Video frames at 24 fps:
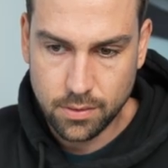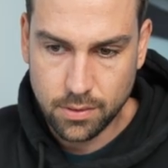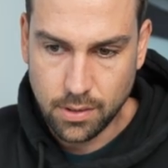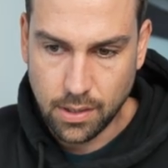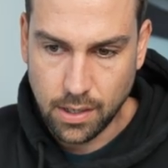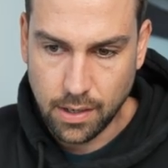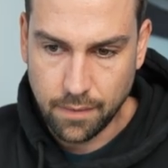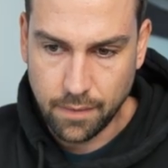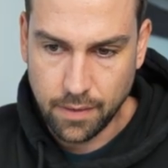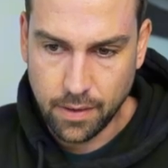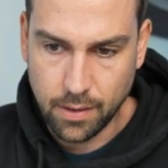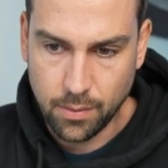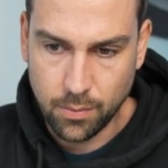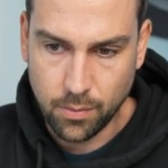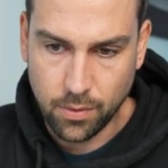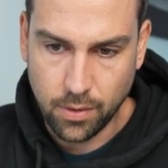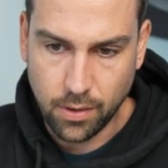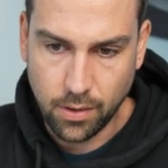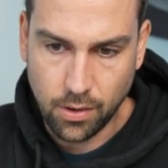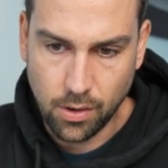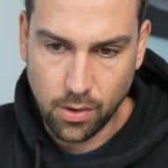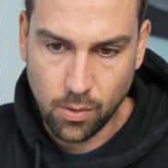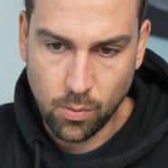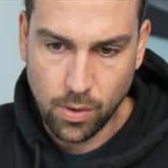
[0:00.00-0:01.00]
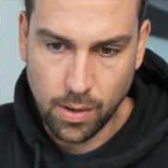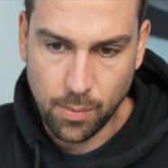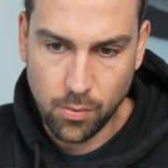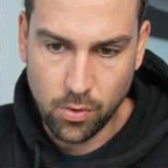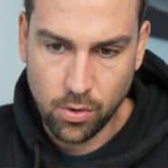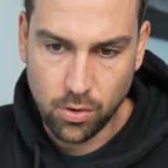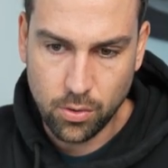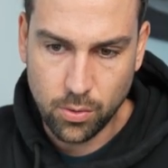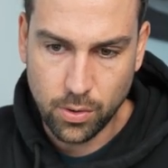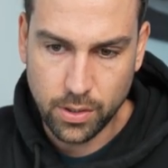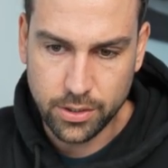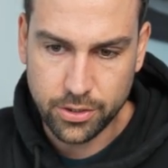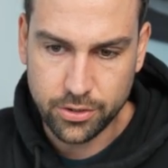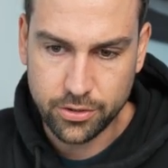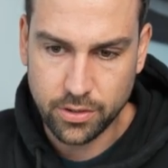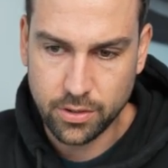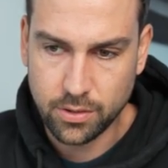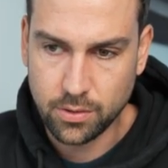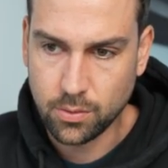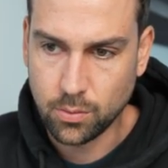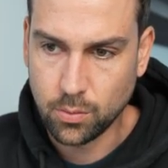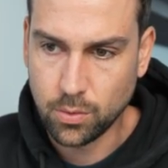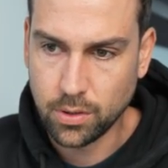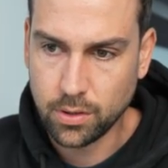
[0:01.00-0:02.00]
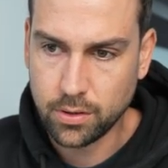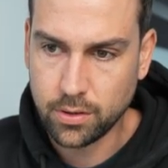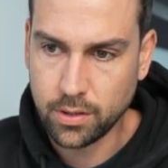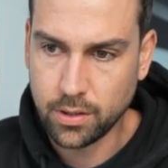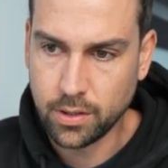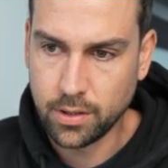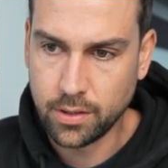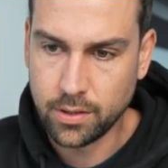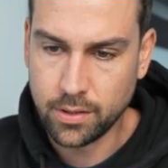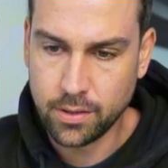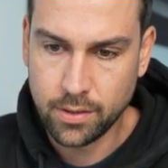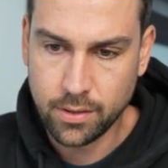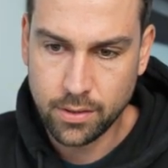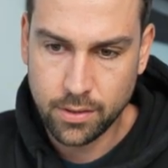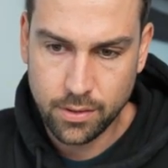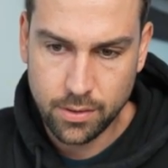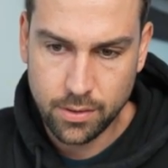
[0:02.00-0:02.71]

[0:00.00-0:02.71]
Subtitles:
And then we'll go one more question, within